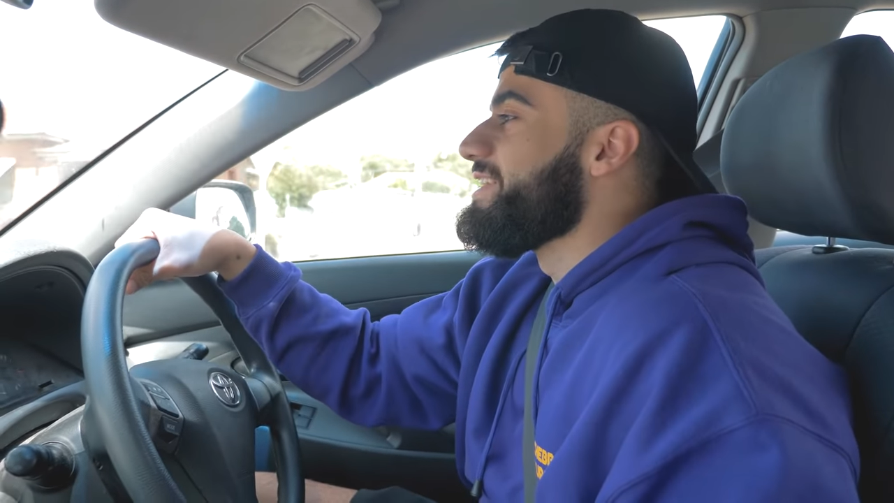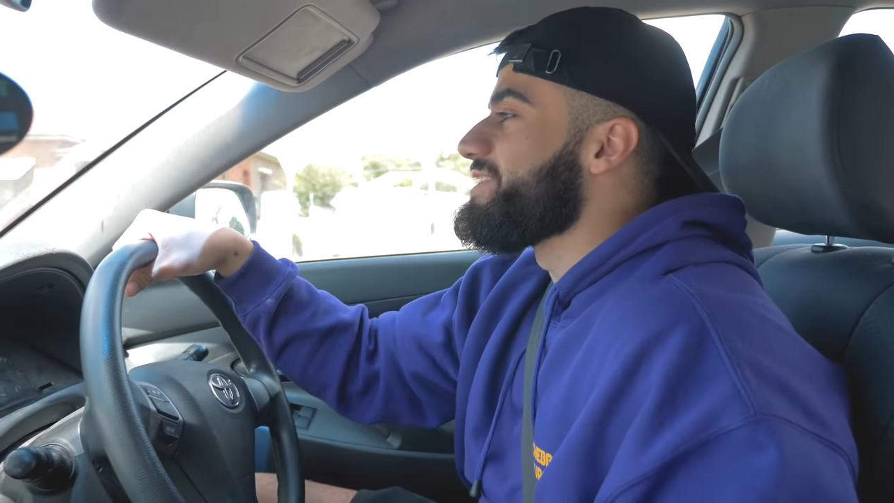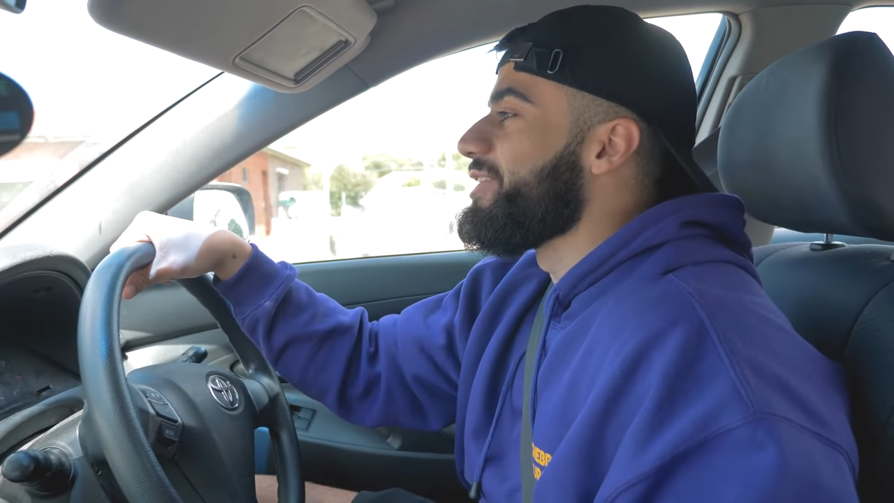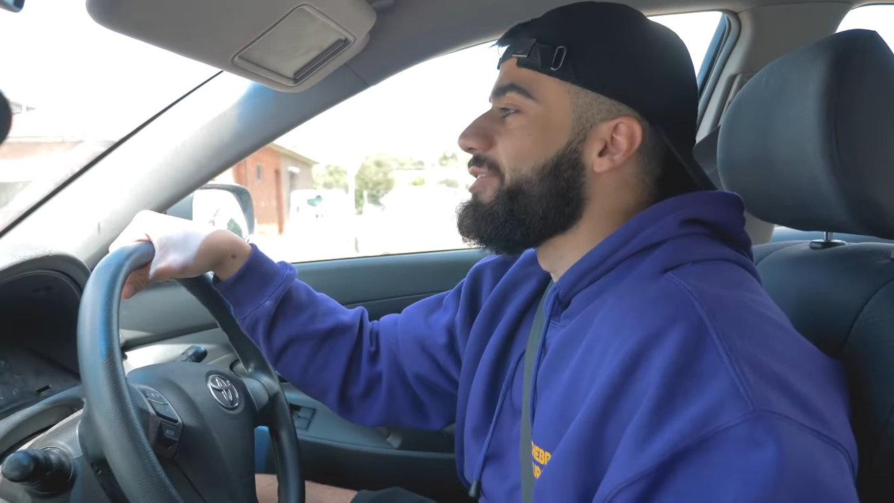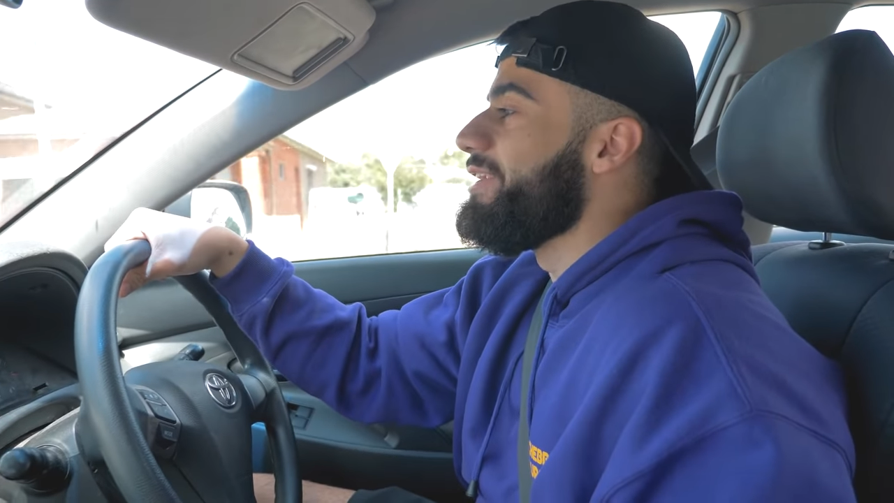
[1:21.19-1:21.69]

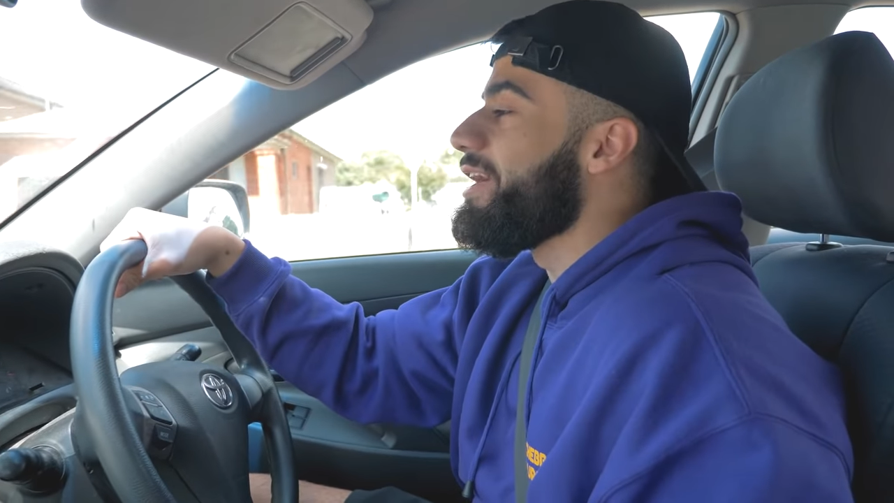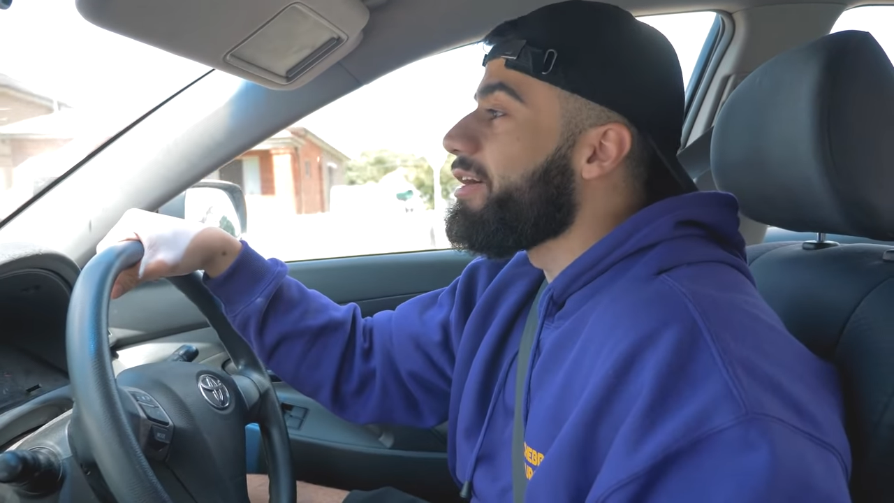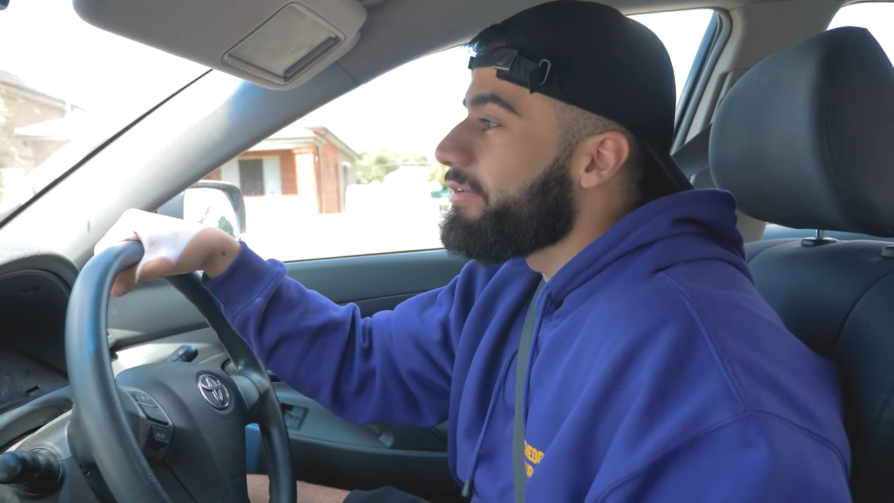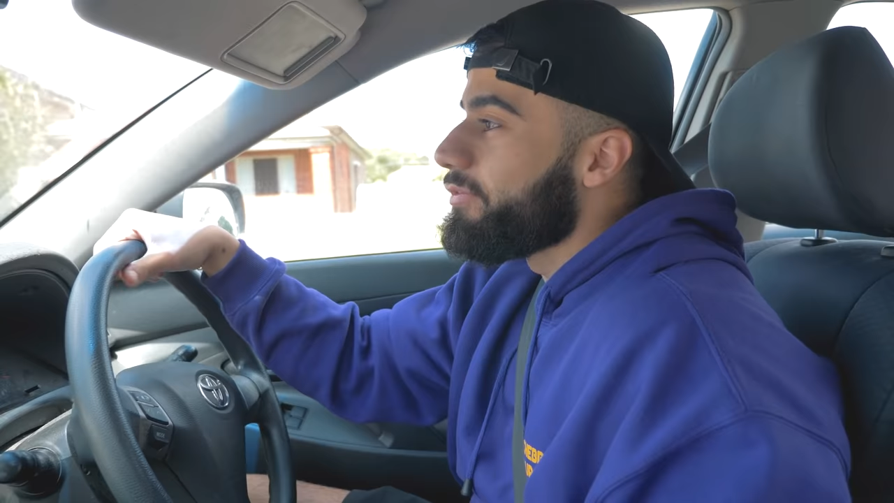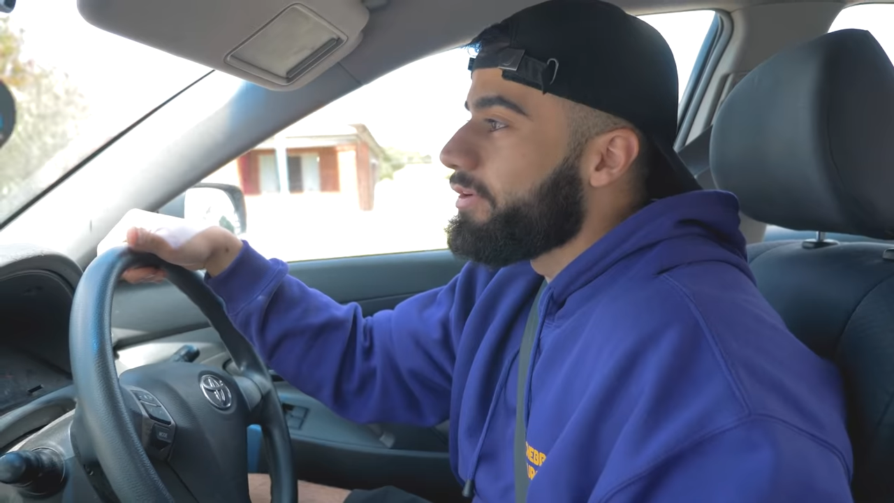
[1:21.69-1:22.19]
So
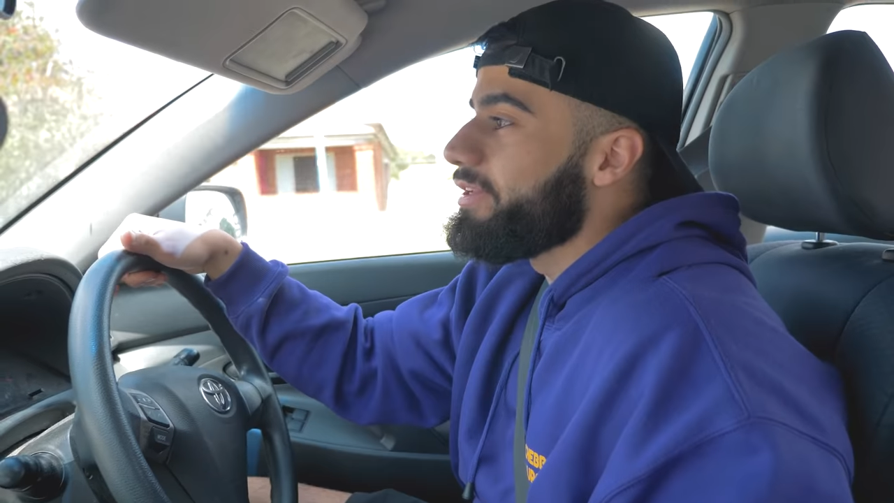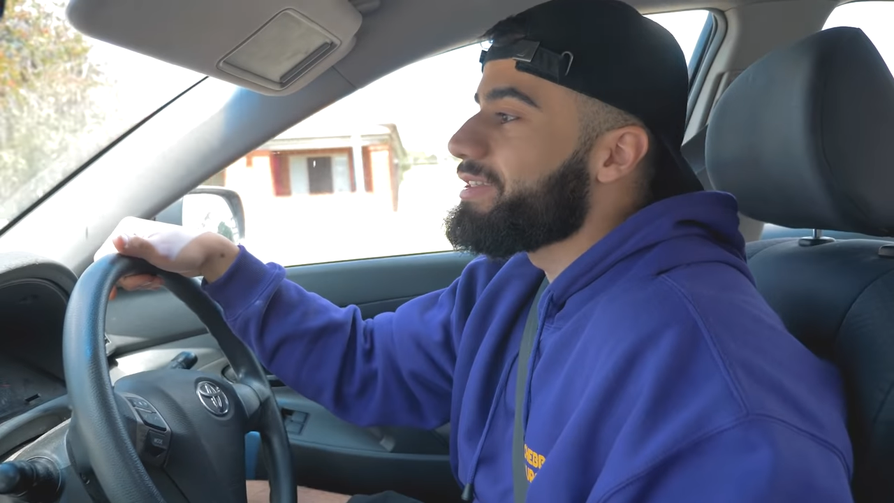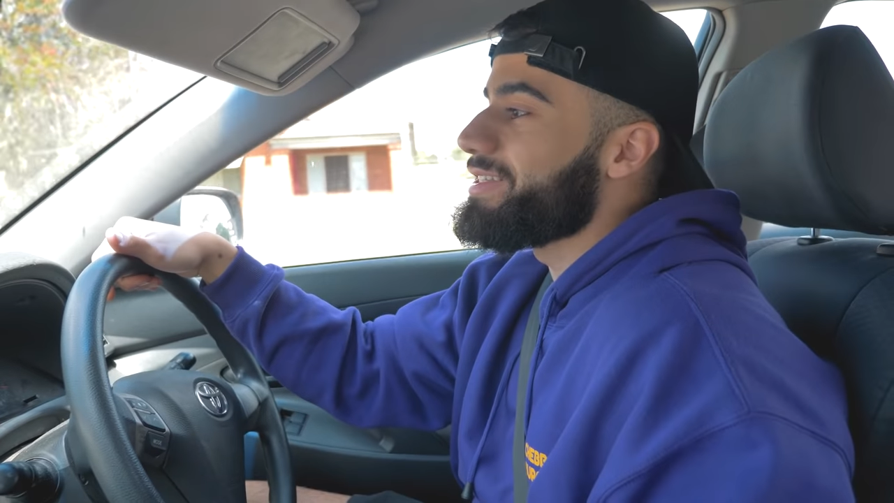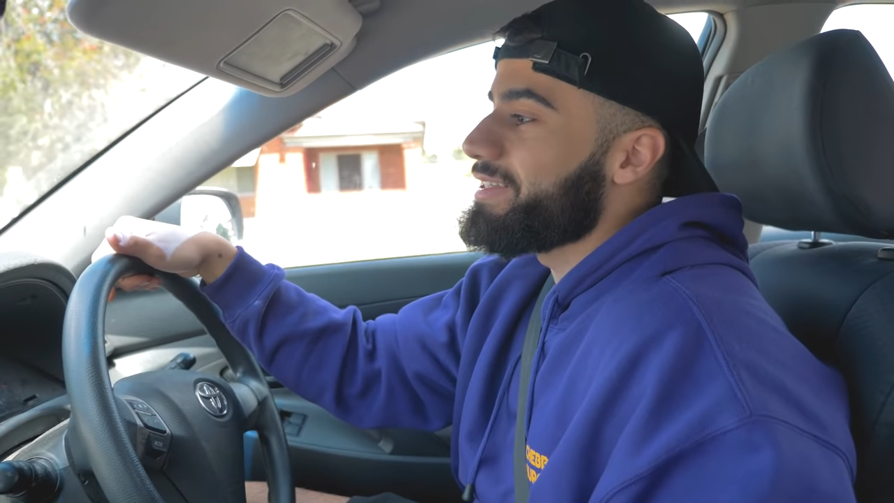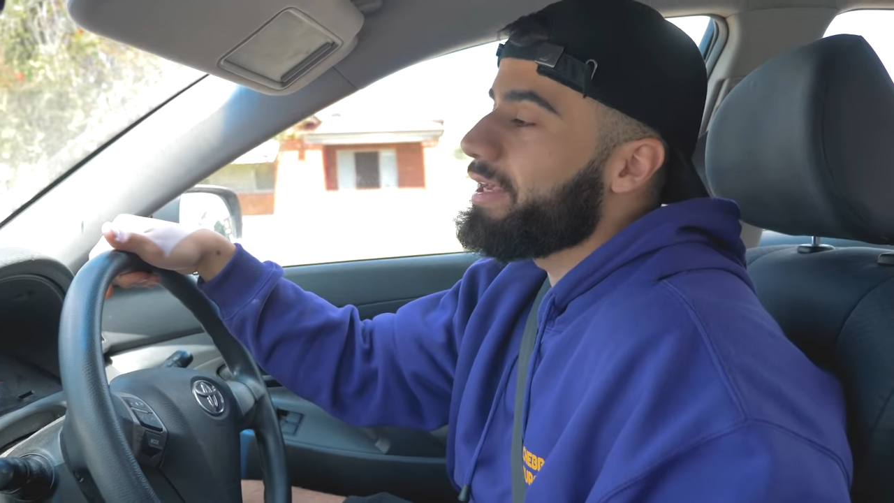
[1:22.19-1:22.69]
now I've gotten
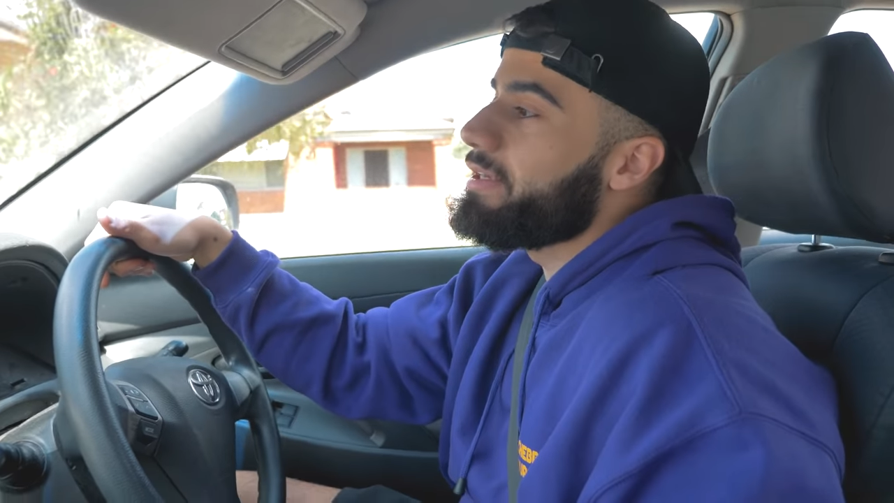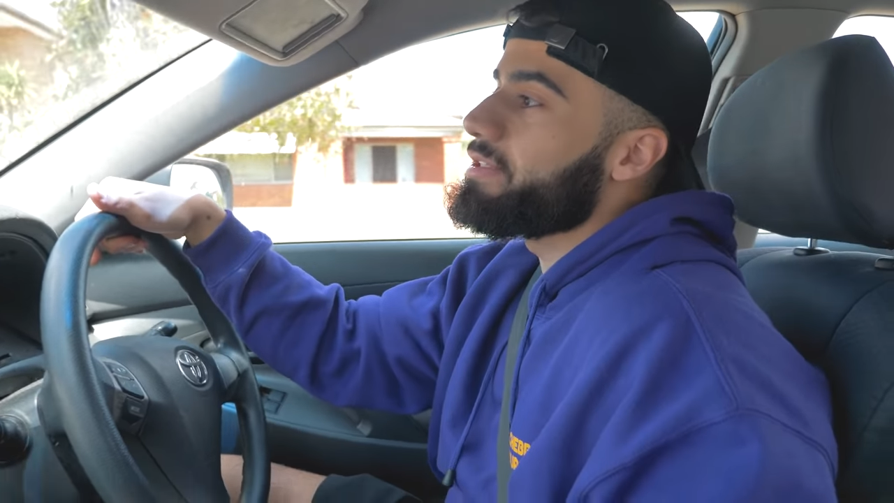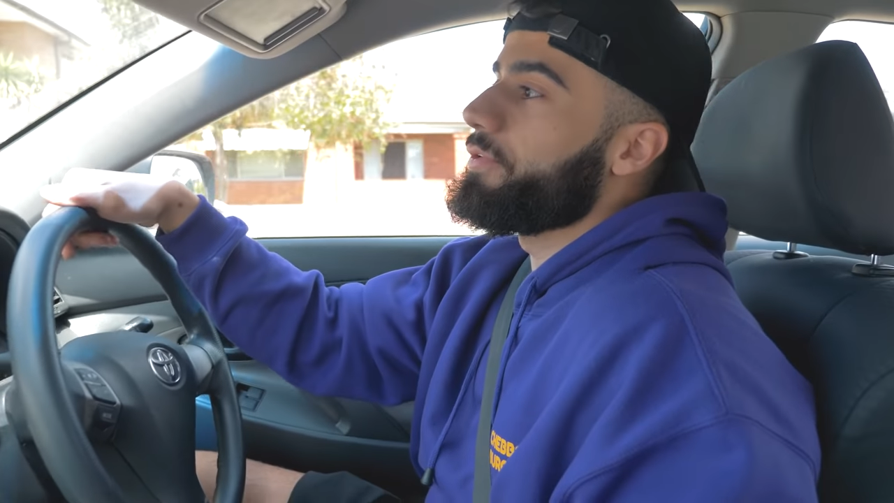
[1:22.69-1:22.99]
into steaks,